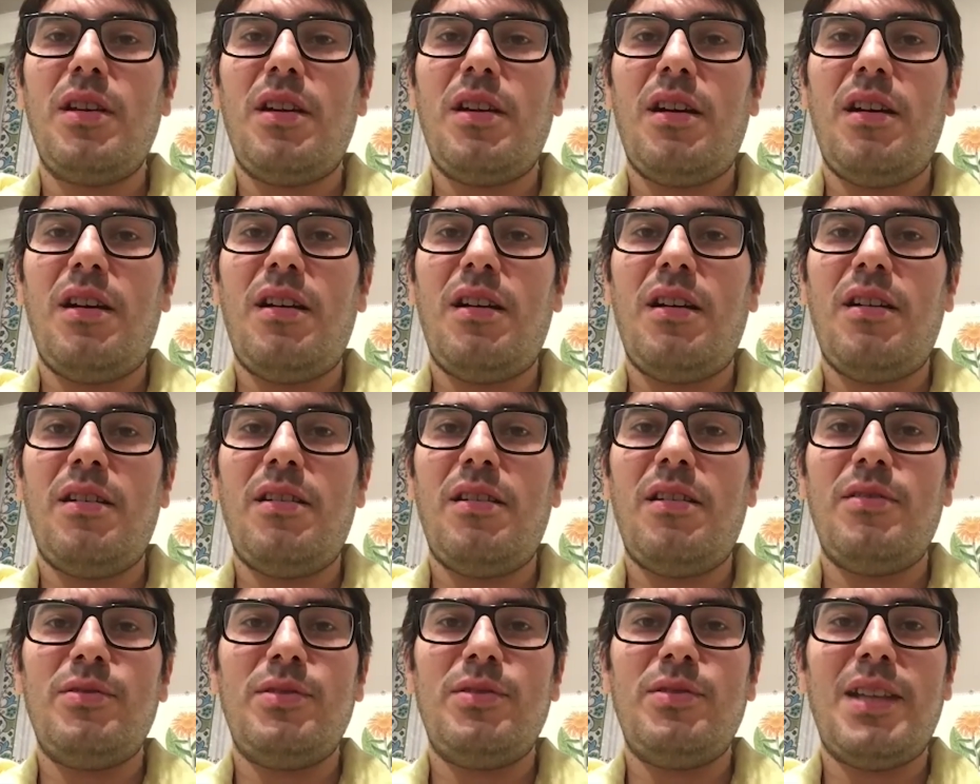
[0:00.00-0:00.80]

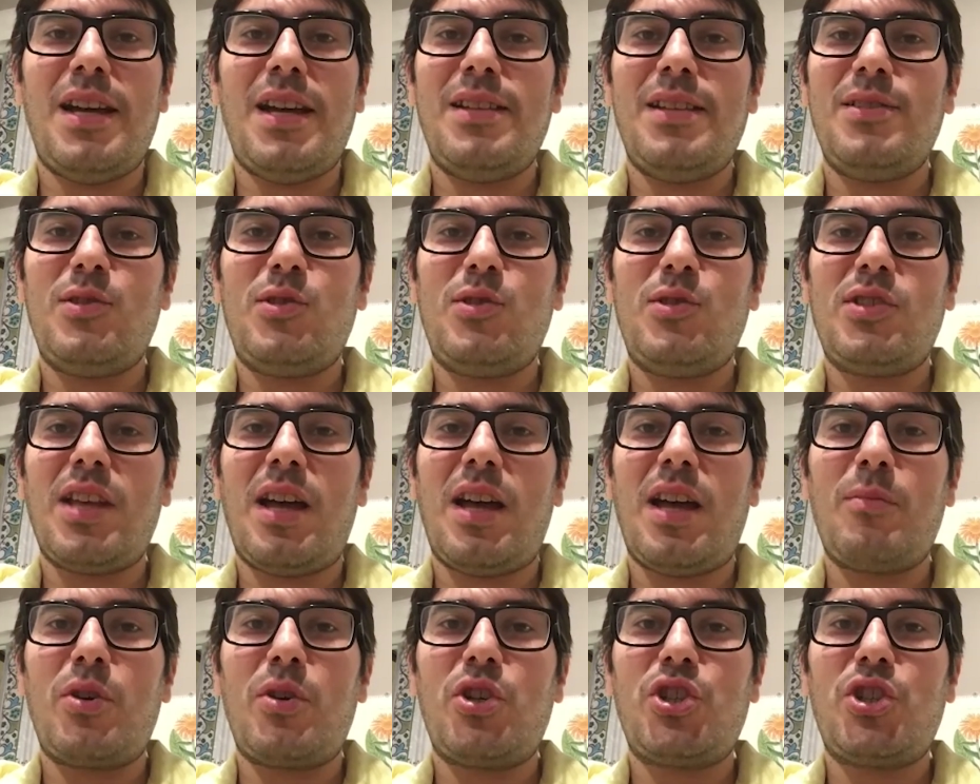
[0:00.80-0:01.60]
that
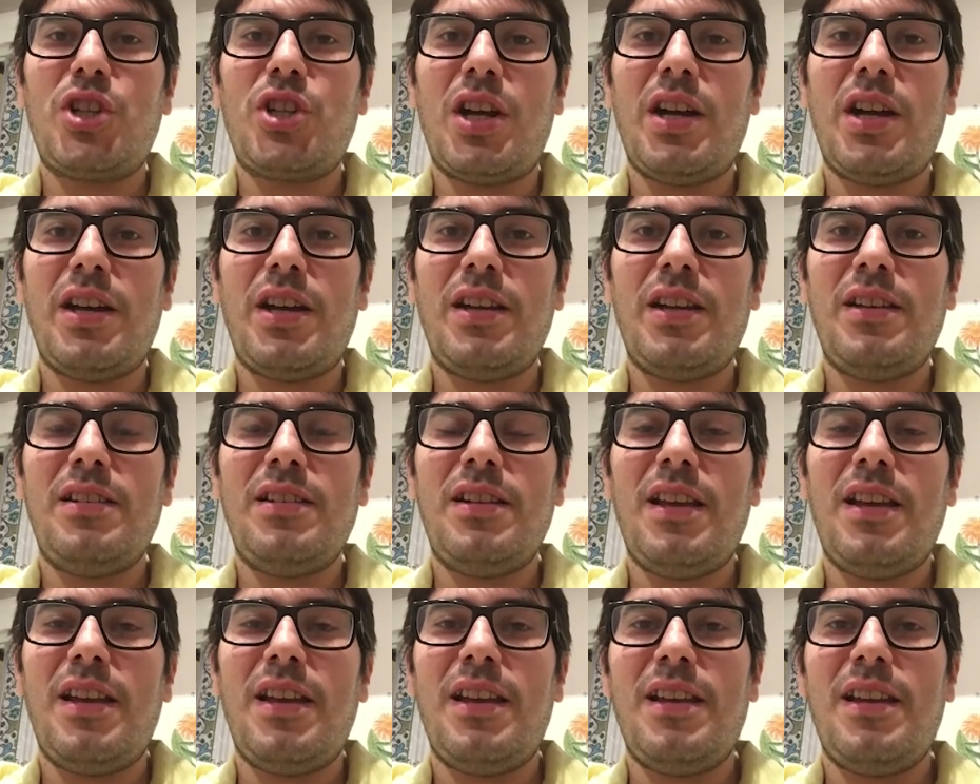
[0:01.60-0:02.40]
summer
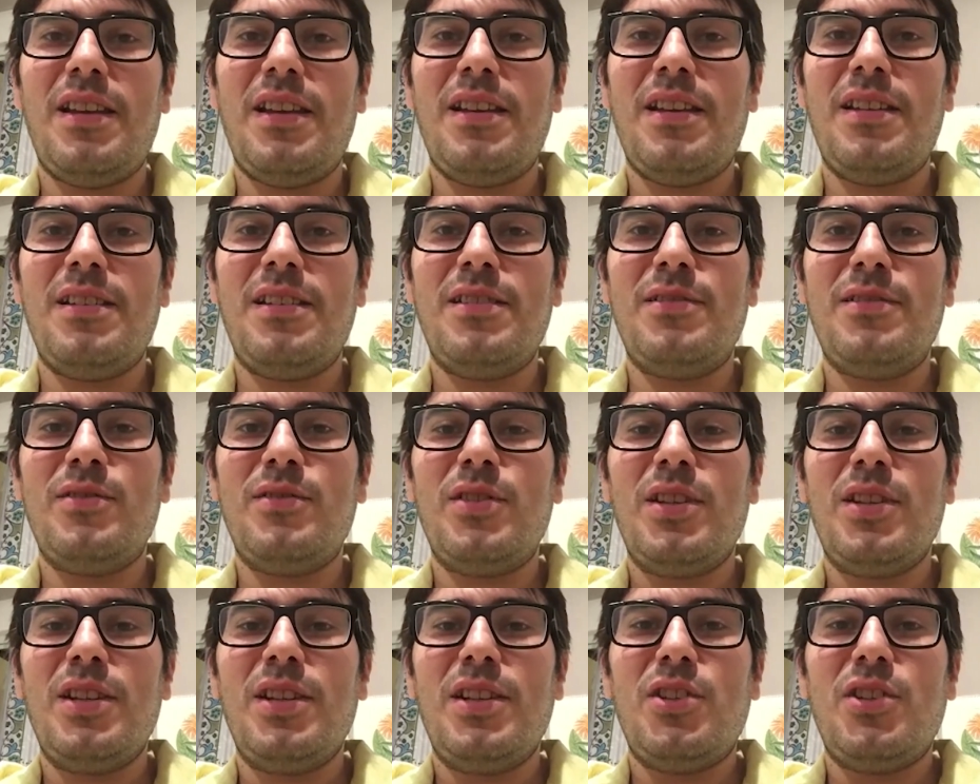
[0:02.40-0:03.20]
shine and
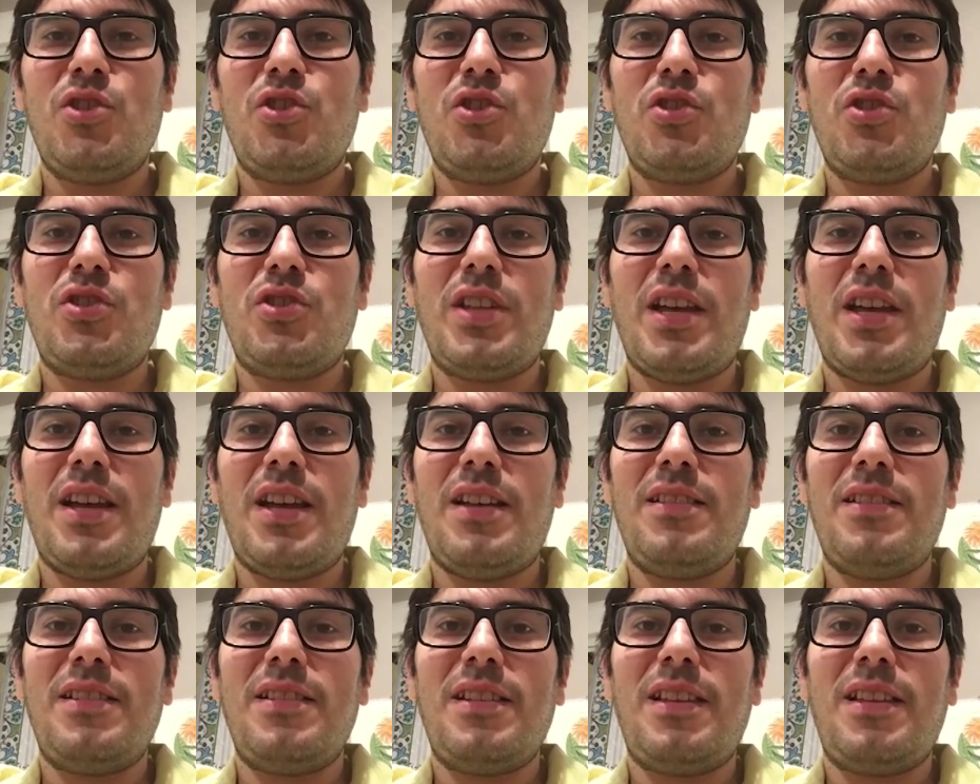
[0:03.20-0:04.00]
just
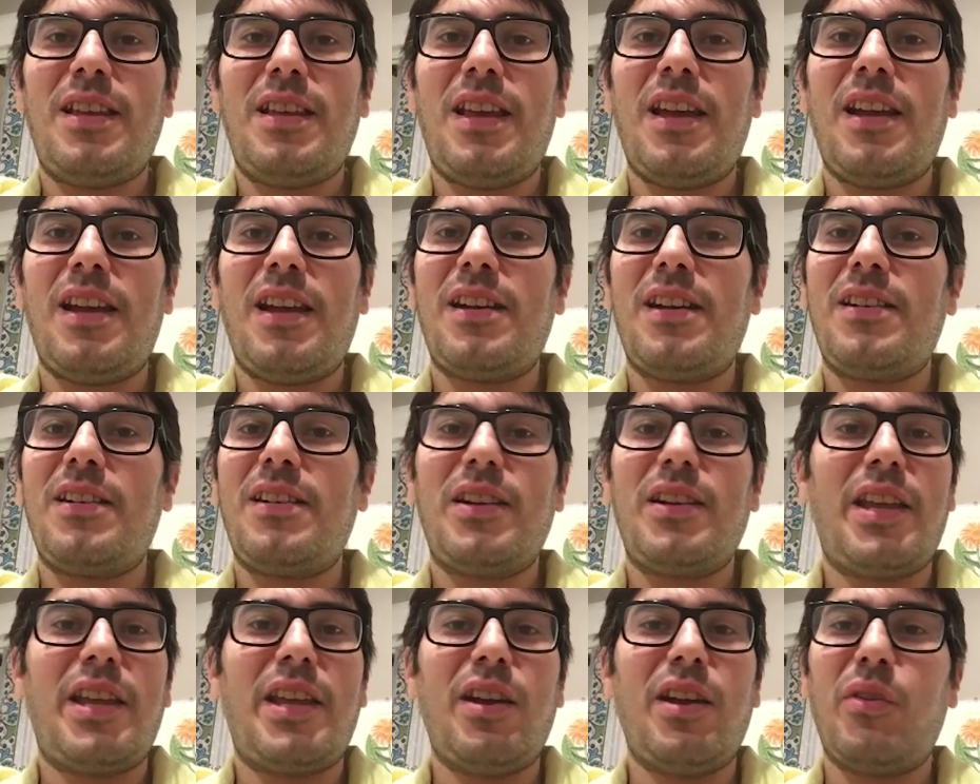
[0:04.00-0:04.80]
that
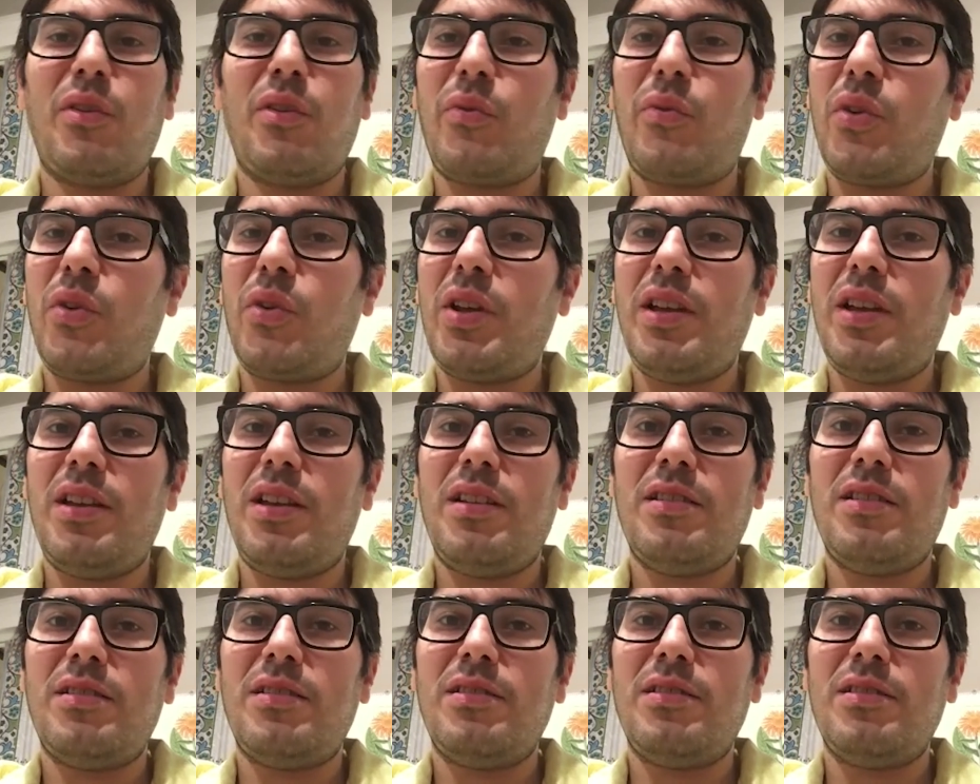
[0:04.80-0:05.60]

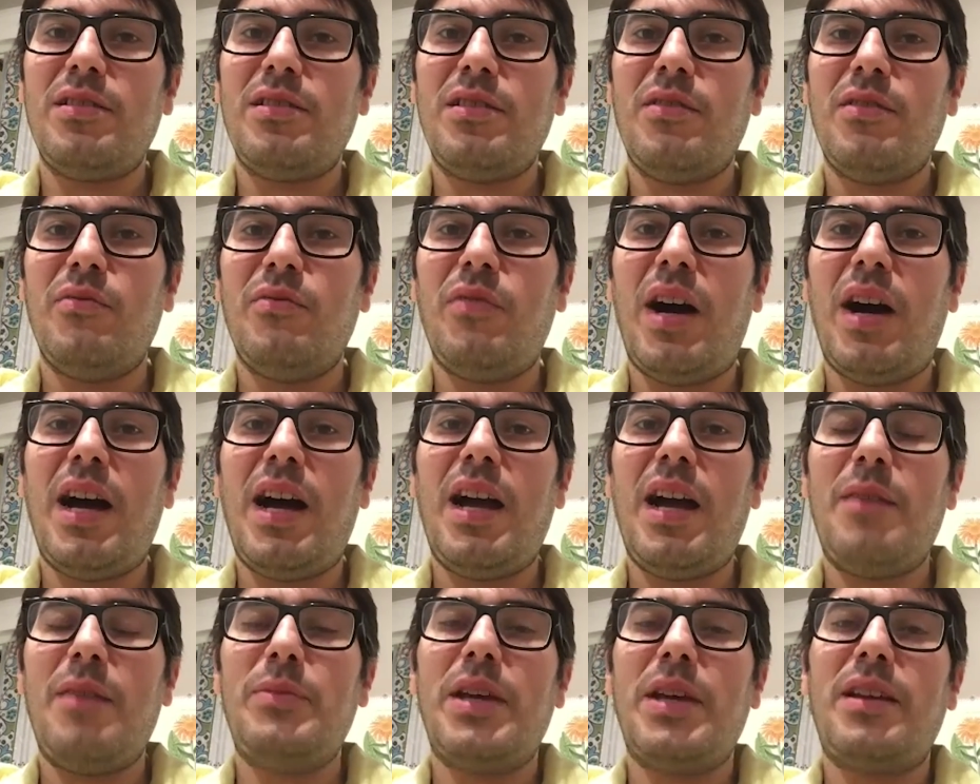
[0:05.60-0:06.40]
carefree
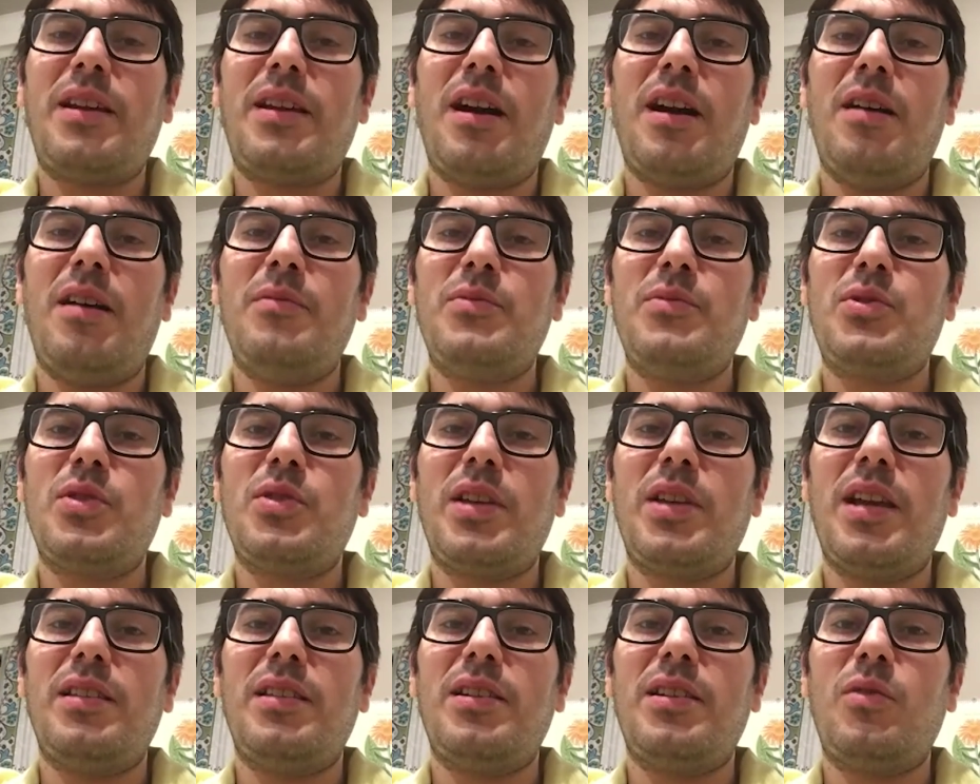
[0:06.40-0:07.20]
vibe that comes
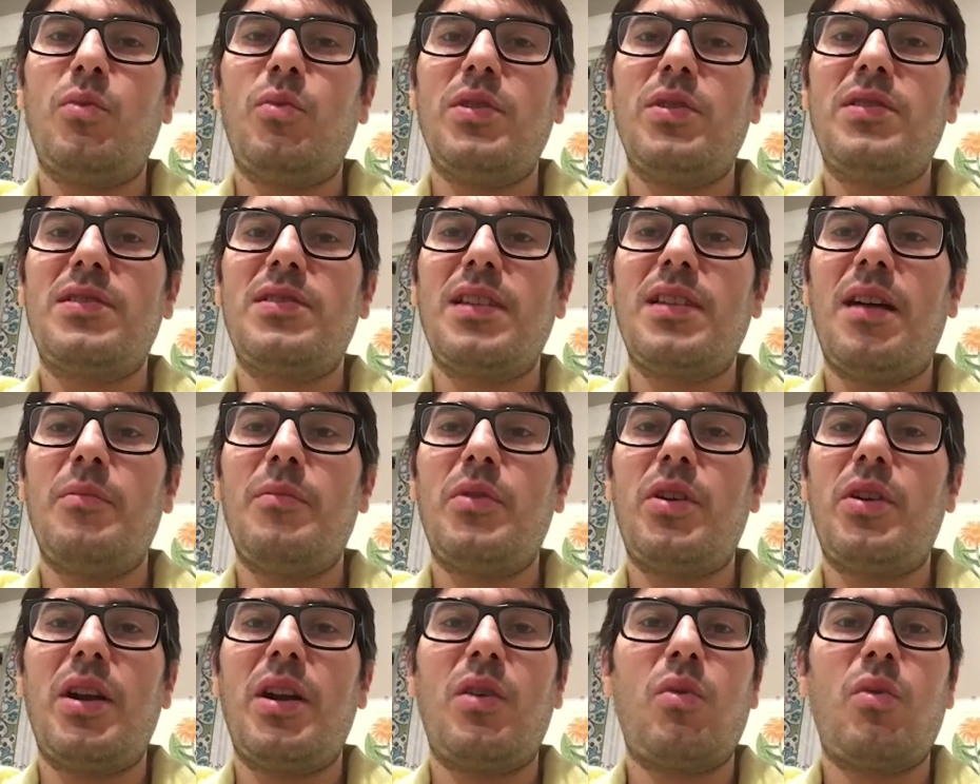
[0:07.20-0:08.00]
together with
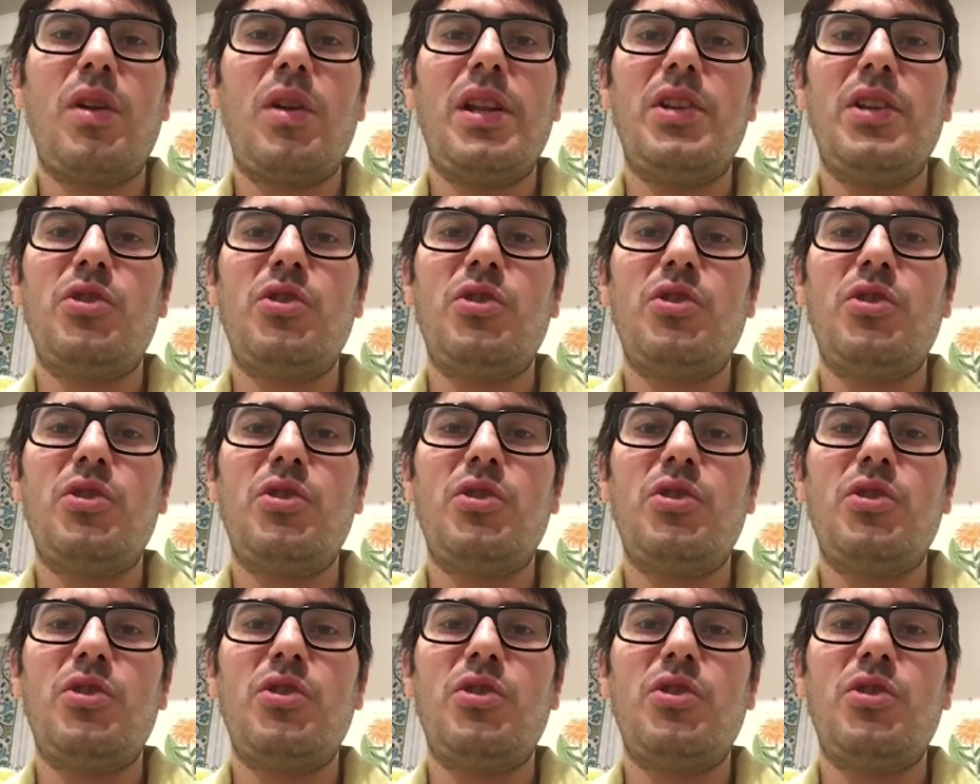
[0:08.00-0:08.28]
summer and really